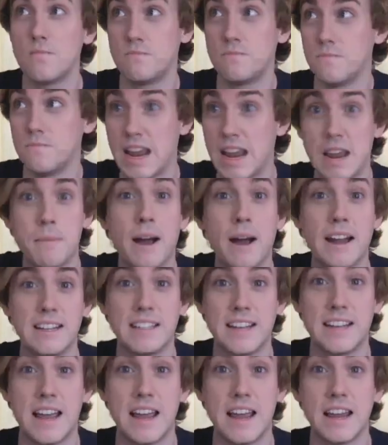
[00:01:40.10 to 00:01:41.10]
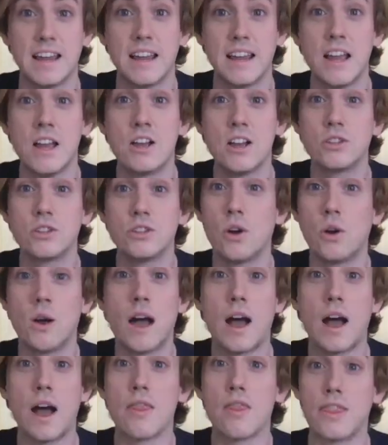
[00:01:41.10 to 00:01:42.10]
day by day.
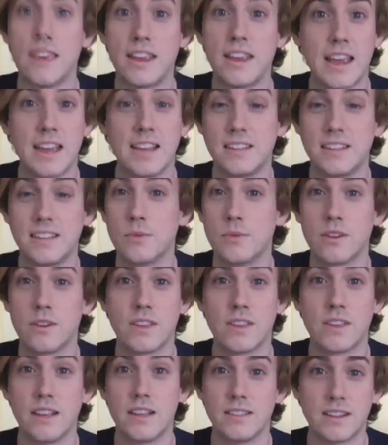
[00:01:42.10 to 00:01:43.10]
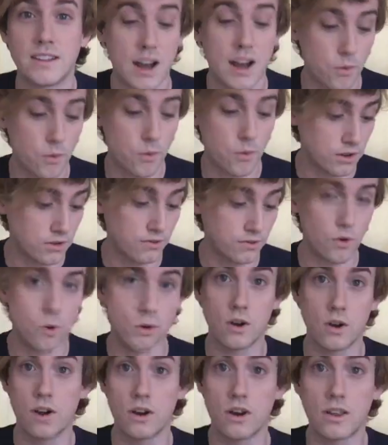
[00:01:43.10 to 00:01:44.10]
So Casey, one of the kids that I worked
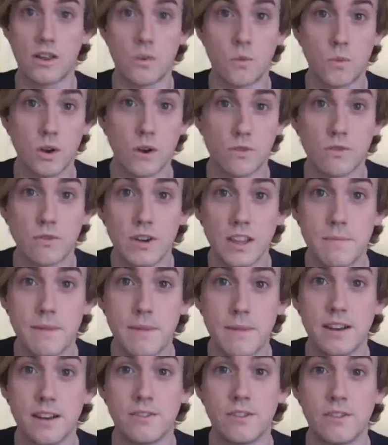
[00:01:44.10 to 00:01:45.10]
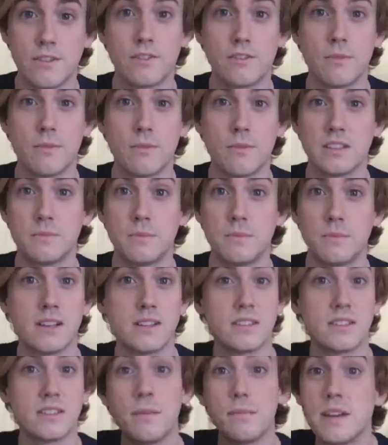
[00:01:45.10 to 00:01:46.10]
for, would have really benefited from this
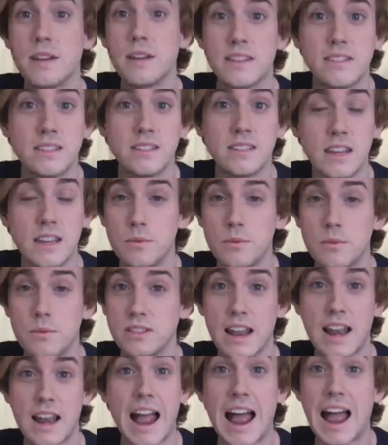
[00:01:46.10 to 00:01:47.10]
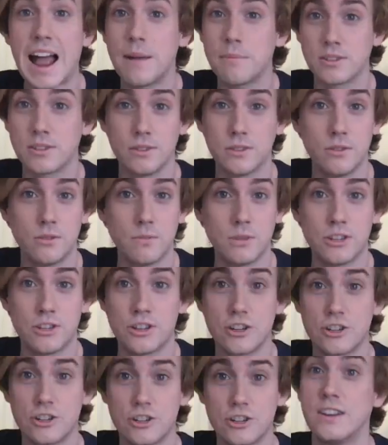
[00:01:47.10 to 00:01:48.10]
because some days he was an absolute
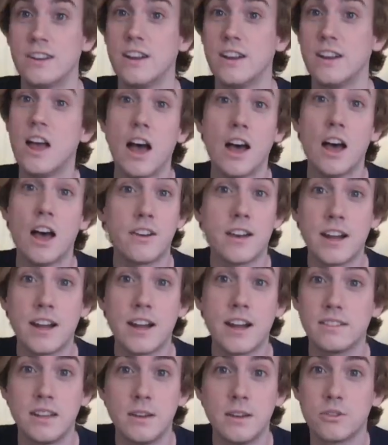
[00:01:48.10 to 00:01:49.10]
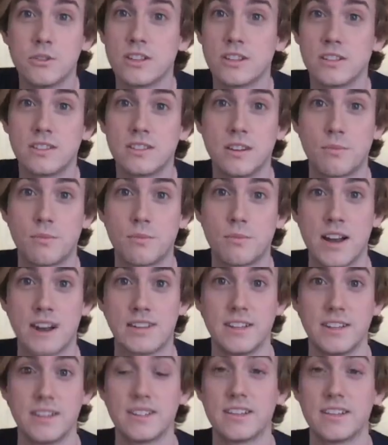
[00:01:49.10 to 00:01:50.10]
magician, other days he was just an
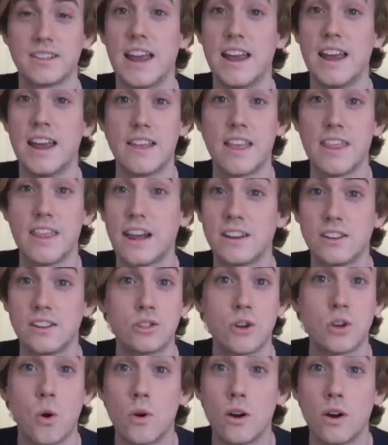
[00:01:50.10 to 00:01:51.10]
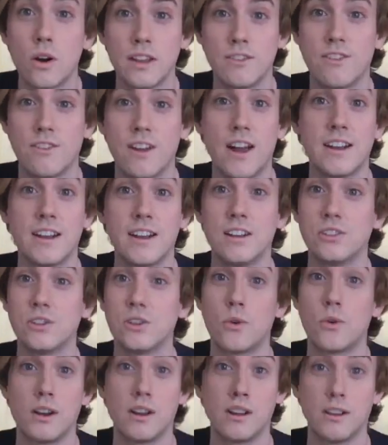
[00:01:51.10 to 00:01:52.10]
apprentice, and that is totally fine and
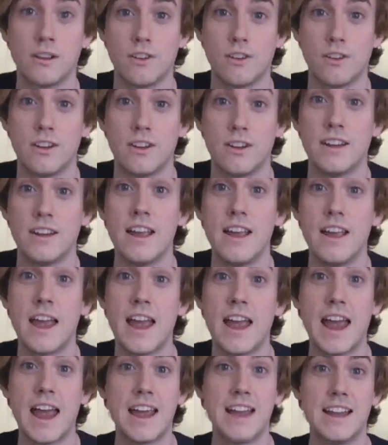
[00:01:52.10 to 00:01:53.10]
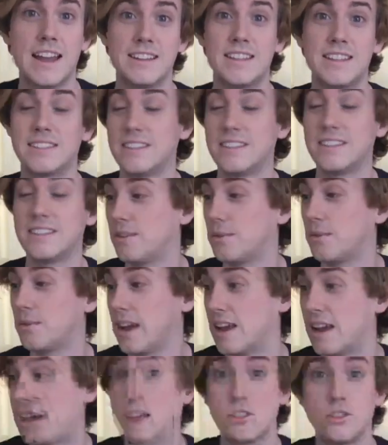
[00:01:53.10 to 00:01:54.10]
totally fun, and this is a
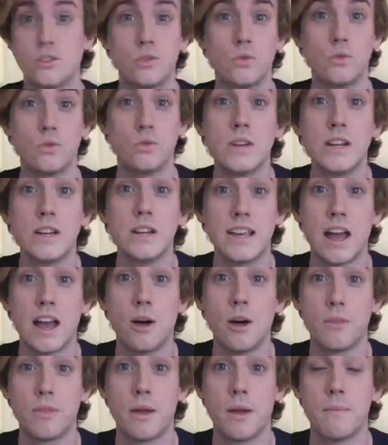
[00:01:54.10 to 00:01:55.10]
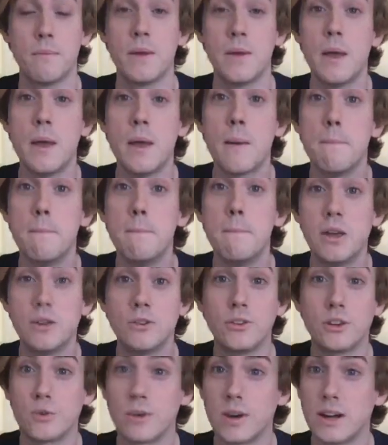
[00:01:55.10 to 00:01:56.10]
way to really help them
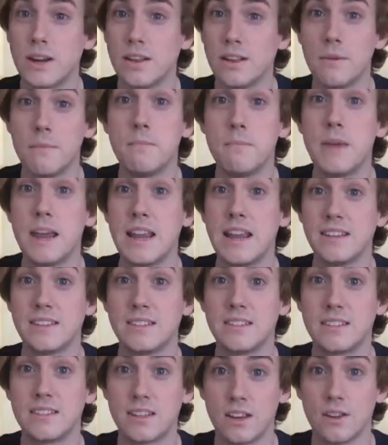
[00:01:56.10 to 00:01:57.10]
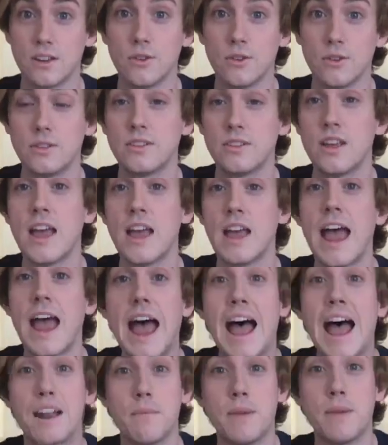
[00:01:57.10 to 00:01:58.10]
build curriculum-based skills
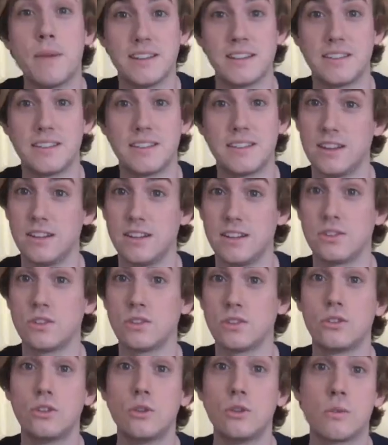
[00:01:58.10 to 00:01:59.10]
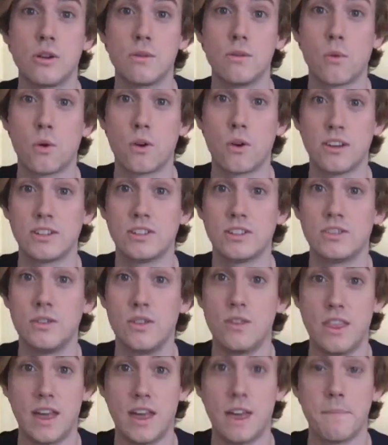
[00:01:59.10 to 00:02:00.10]
at a pace that is super important
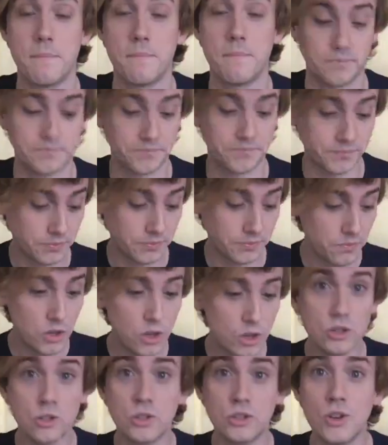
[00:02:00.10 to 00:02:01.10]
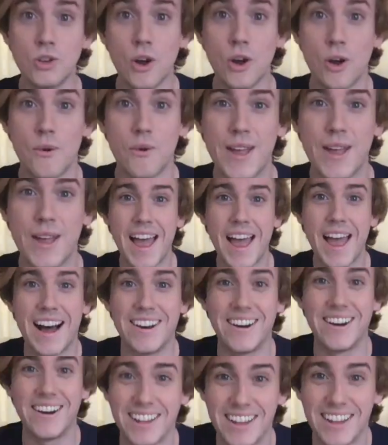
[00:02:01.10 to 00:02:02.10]
to them. So
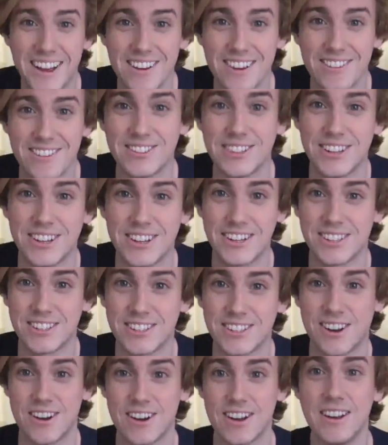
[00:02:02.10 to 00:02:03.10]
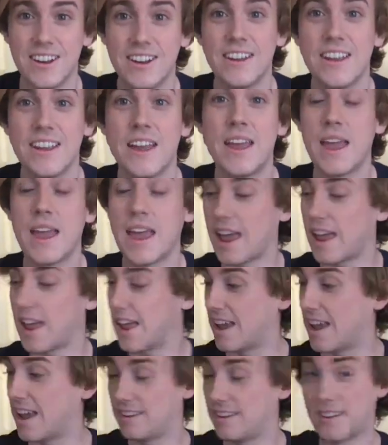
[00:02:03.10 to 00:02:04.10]
I would love to get started
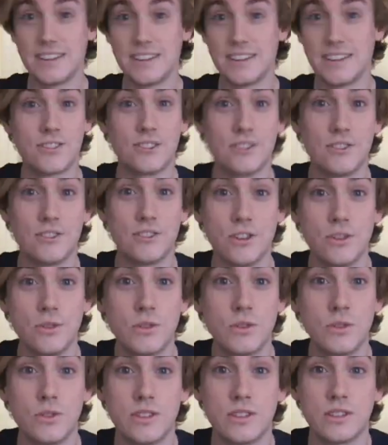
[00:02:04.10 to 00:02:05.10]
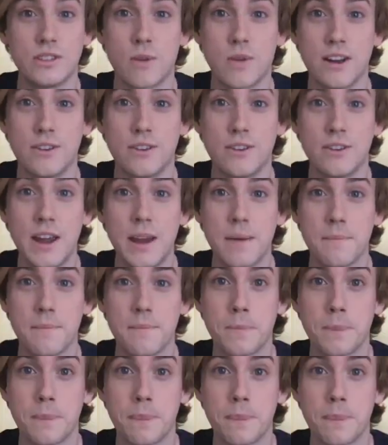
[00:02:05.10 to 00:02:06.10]
and introduce you to this brand new game.
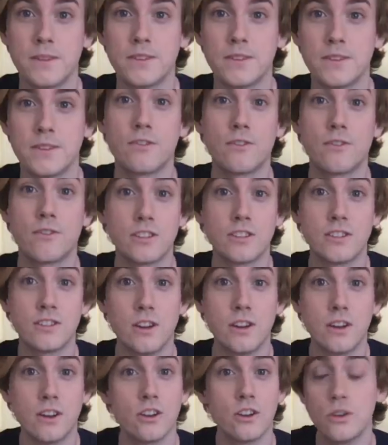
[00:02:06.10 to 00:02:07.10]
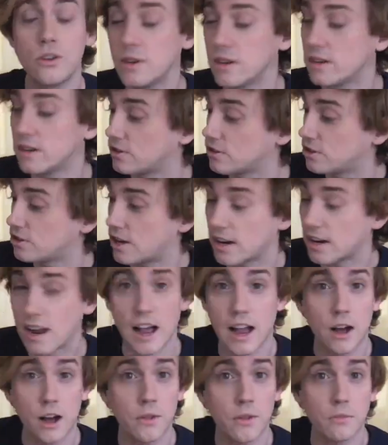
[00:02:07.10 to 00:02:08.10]
So the first thing you're going to do is check
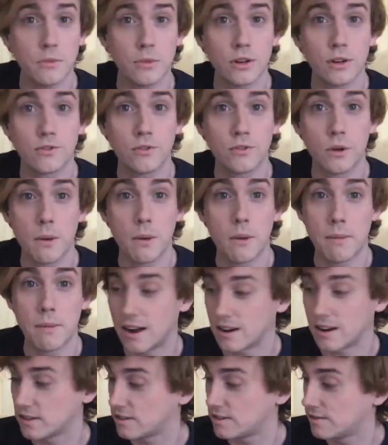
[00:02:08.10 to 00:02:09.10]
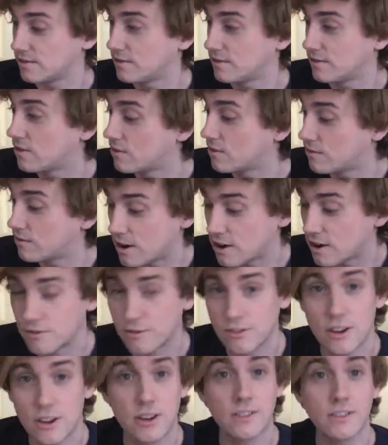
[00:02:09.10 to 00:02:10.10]
out the beautiful box. Very
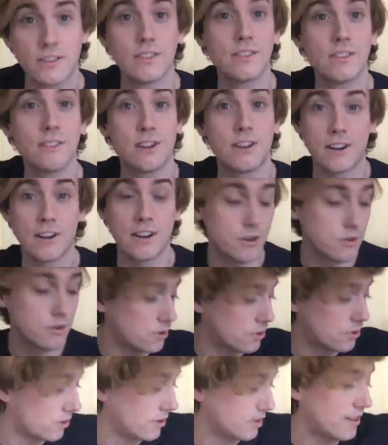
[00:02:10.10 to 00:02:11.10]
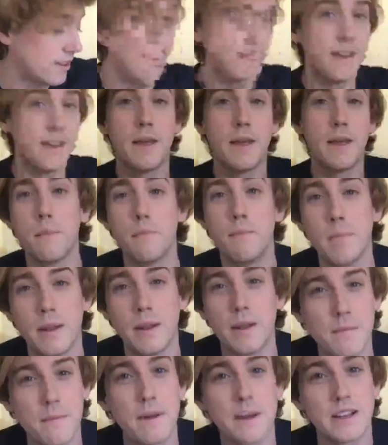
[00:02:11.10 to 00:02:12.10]
fun, very cool.
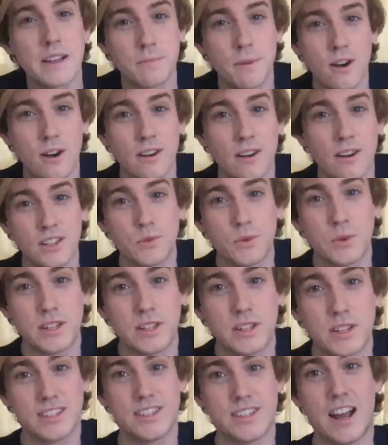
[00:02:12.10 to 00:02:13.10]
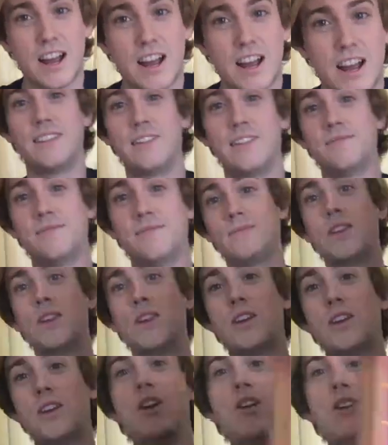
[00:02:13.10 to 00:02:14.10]
But the best part is what's inside.
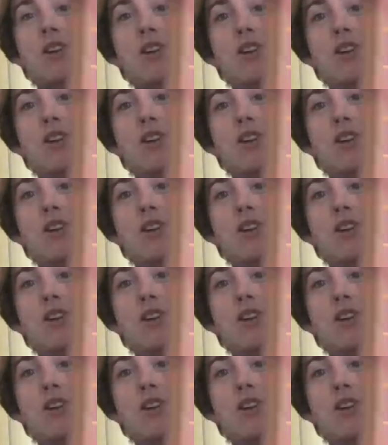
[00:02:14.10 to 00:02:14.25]
You're